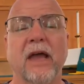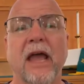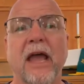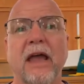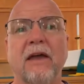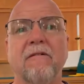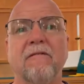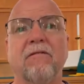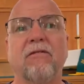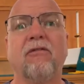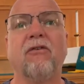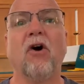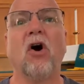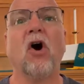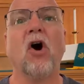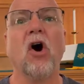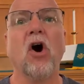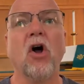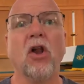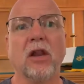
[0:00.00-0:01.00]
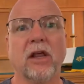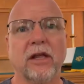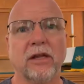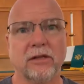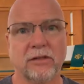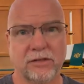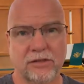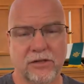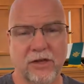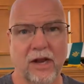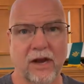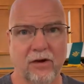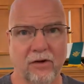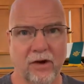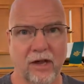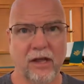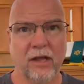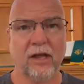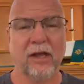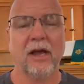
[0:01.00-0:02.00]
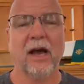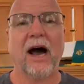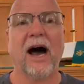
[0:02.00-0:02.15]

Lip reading: A voluntary,